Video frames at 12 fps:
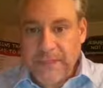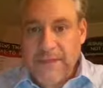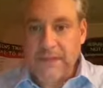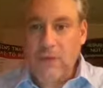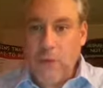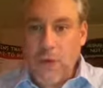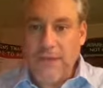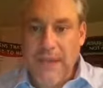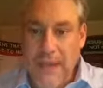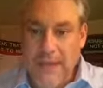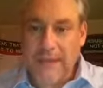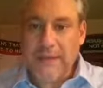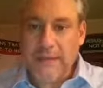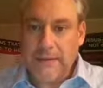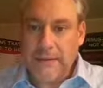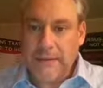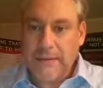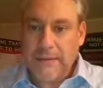that the one taken
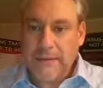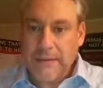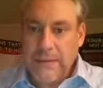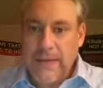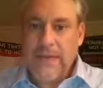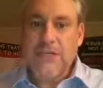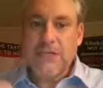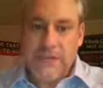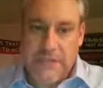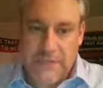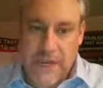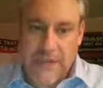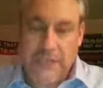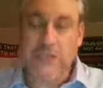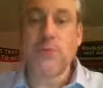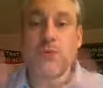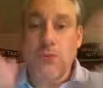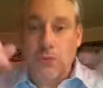in each of these cases
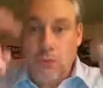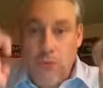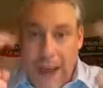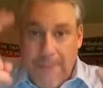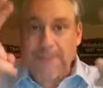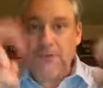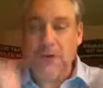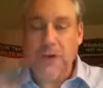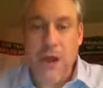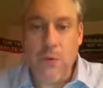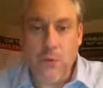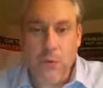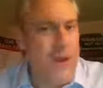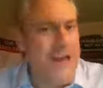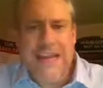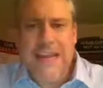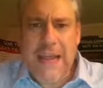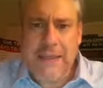was raptured out. Where
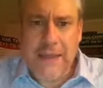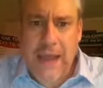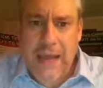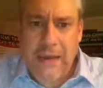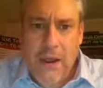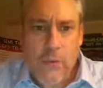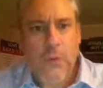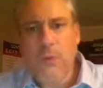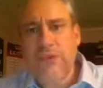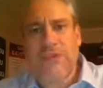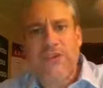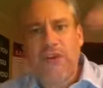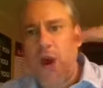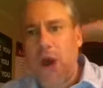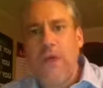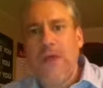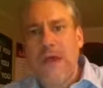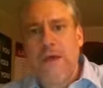do you get that? When we see
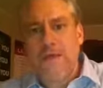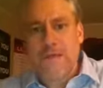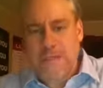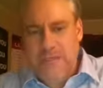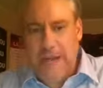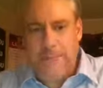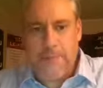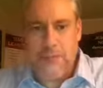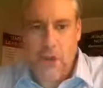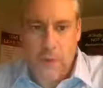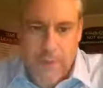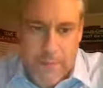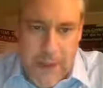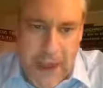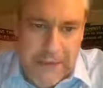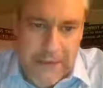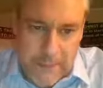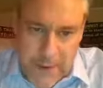all the other examples going
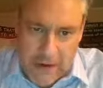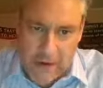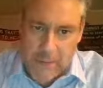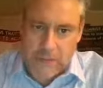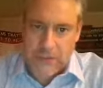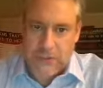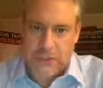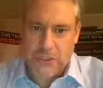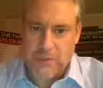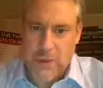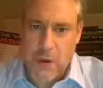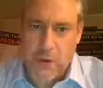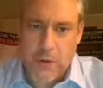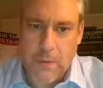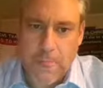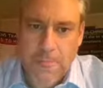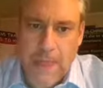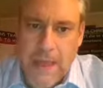back, the parables that Jesus spoke.
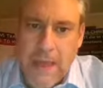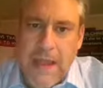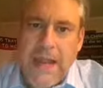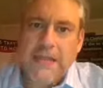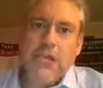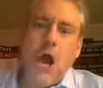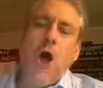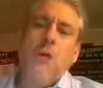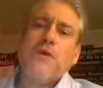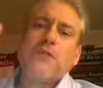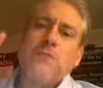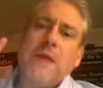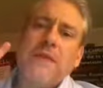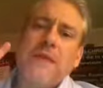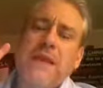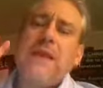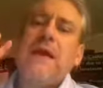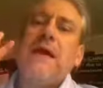It's always been
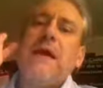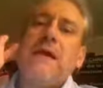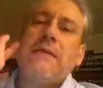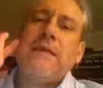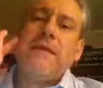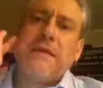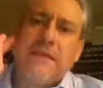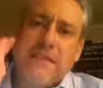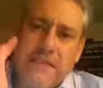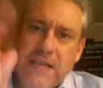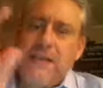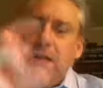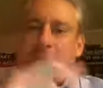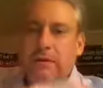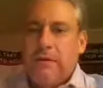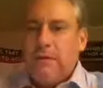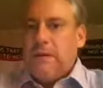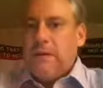the, the, the sinner
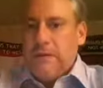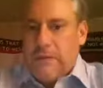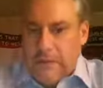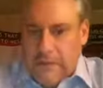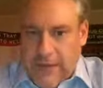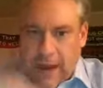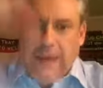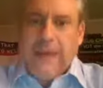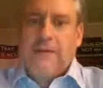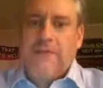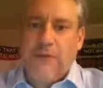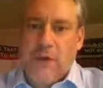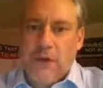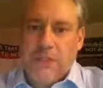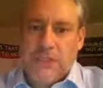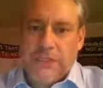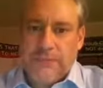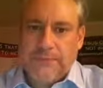taken
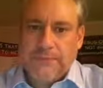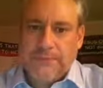first.